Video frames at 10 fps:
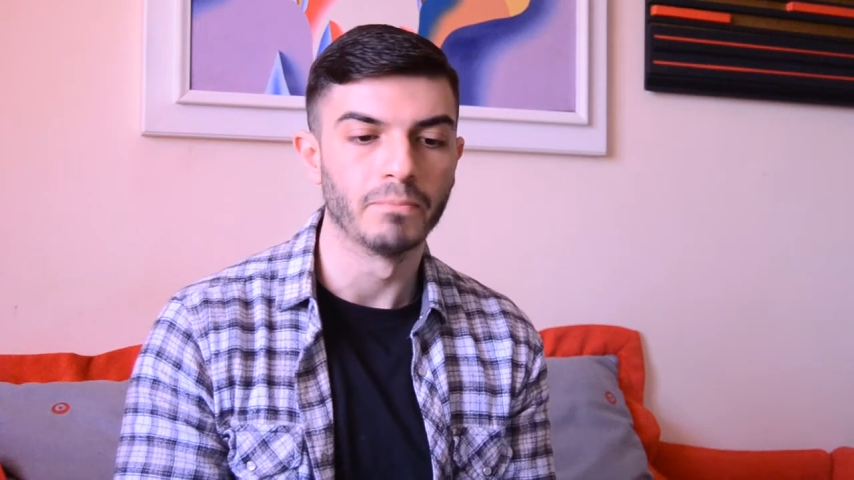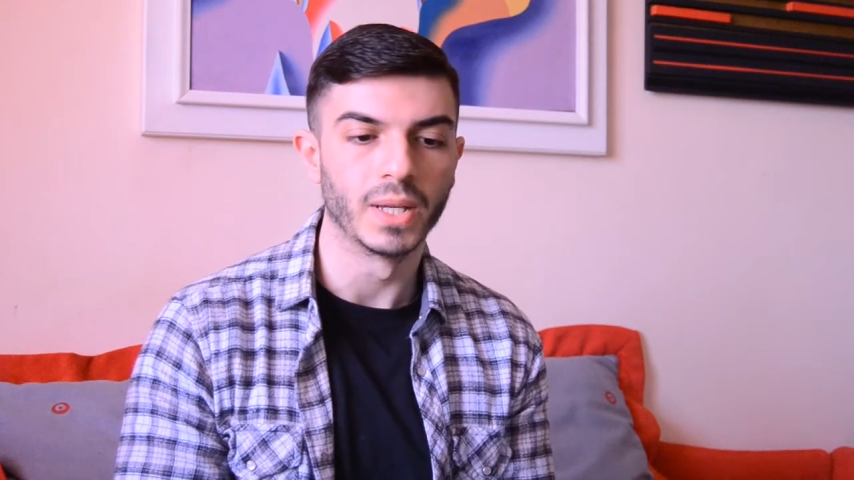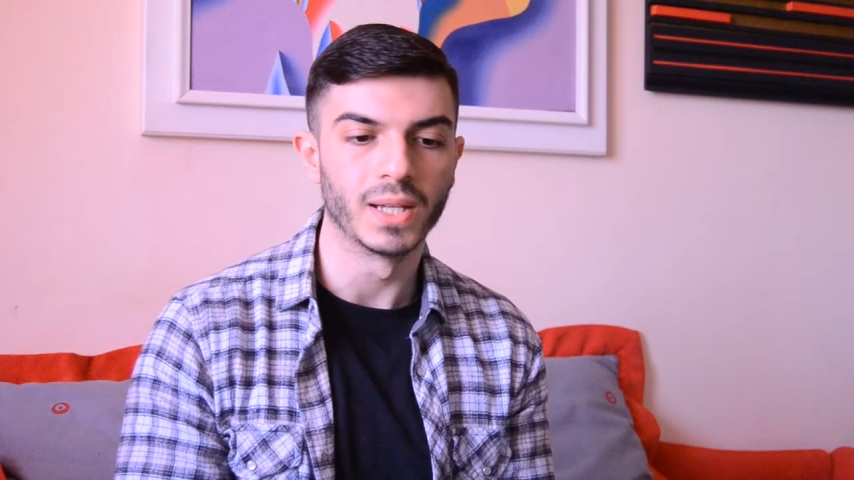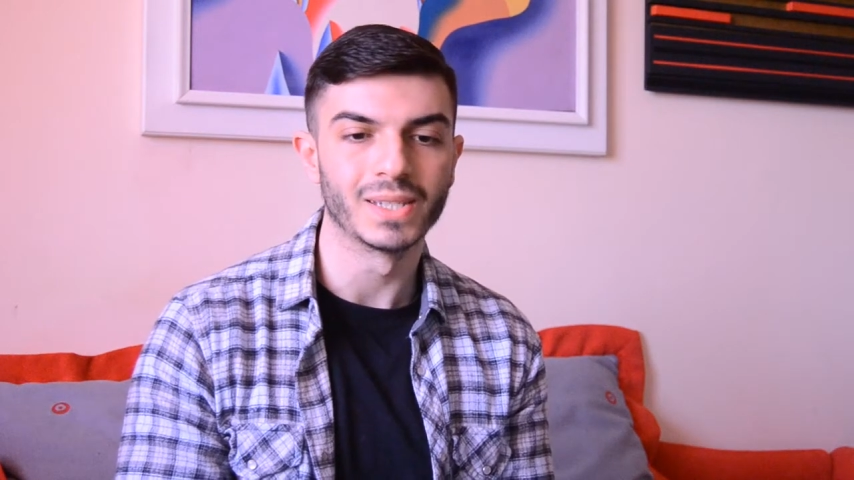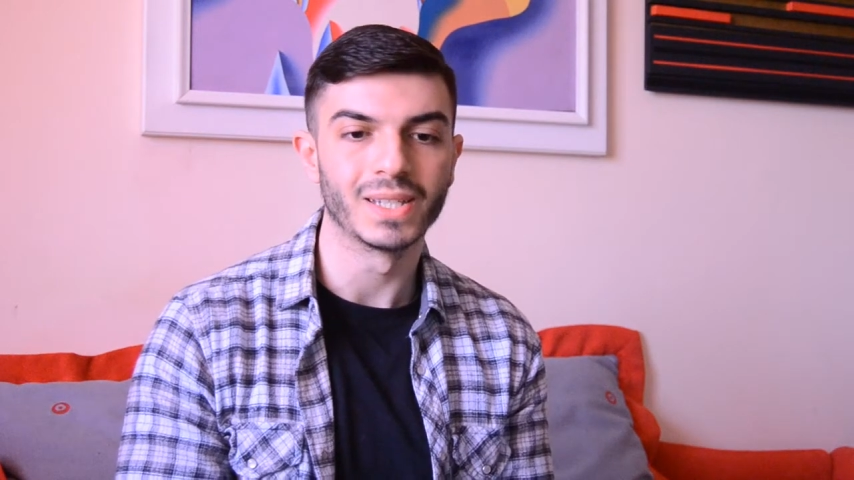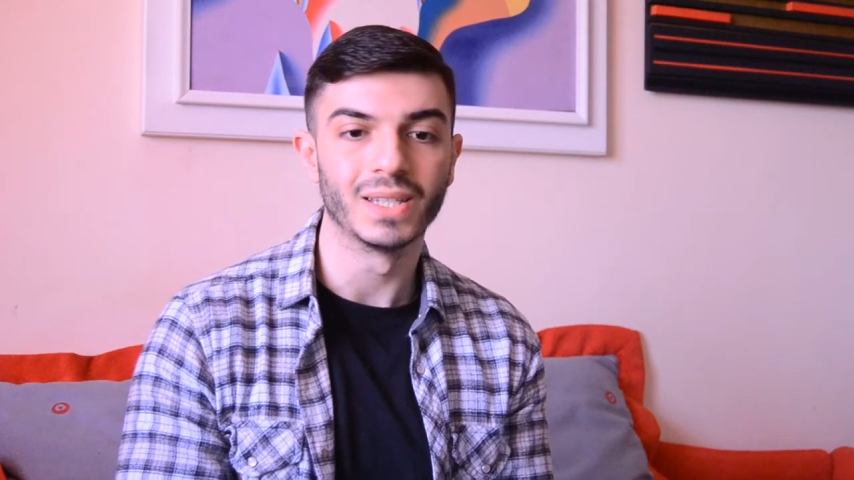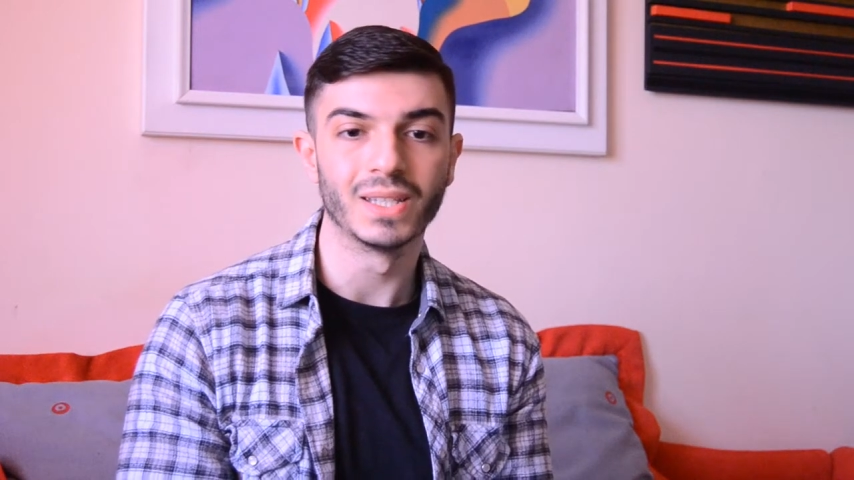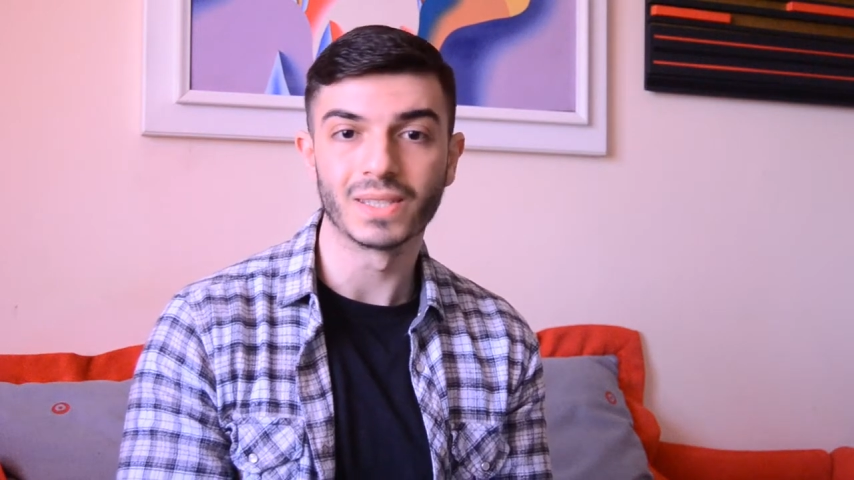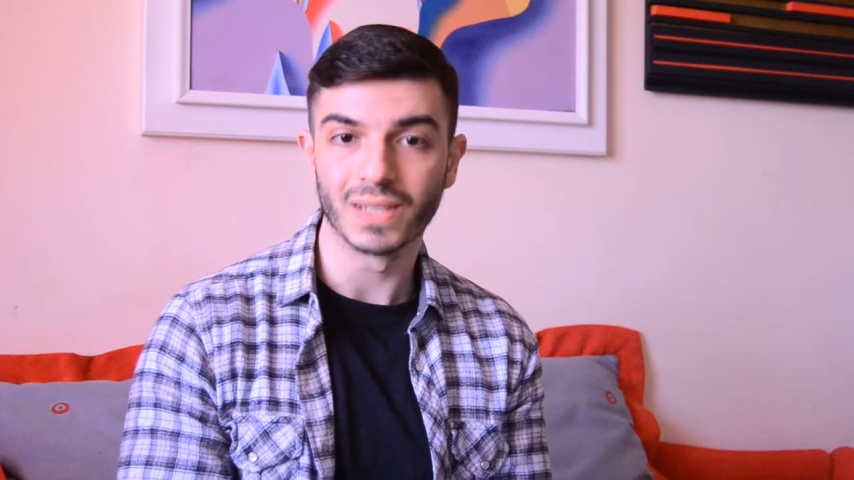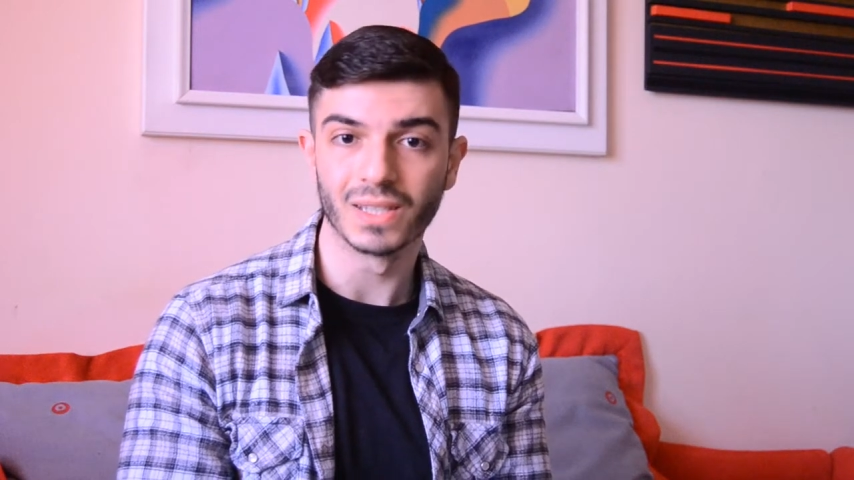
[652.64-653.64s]
because
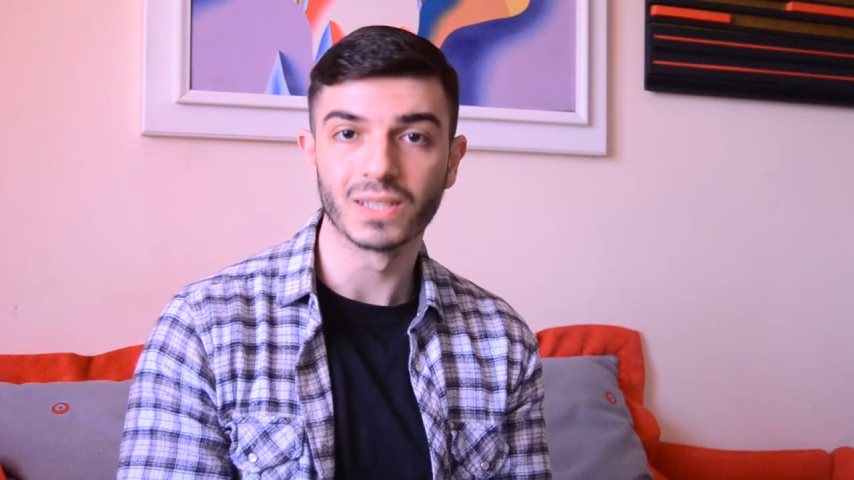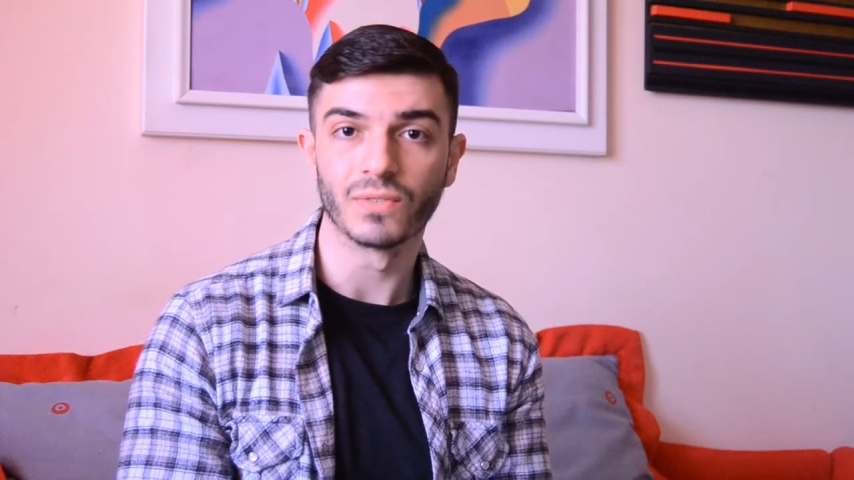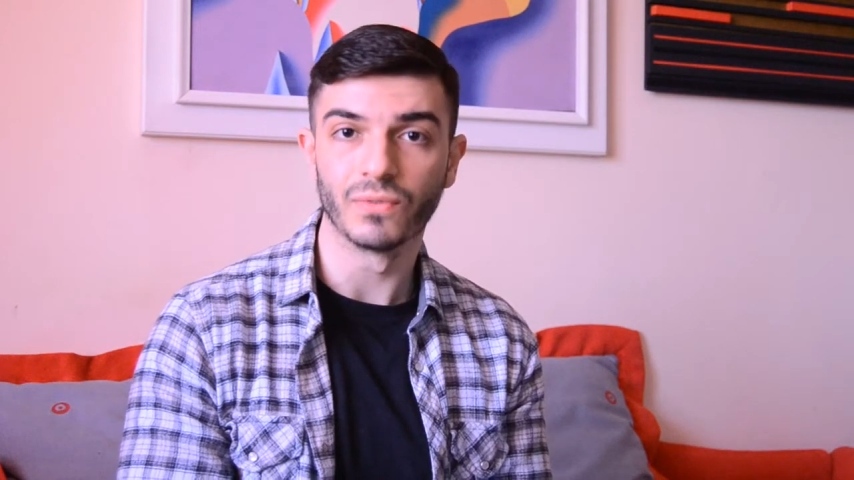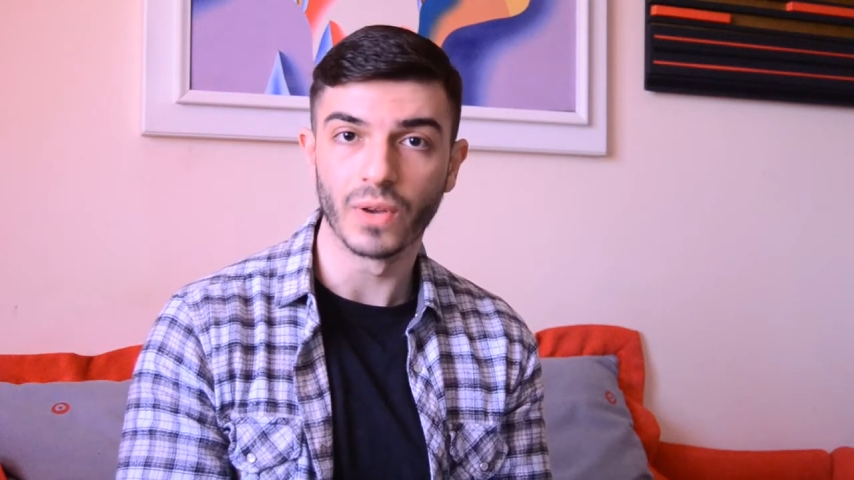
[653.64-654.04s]
it is a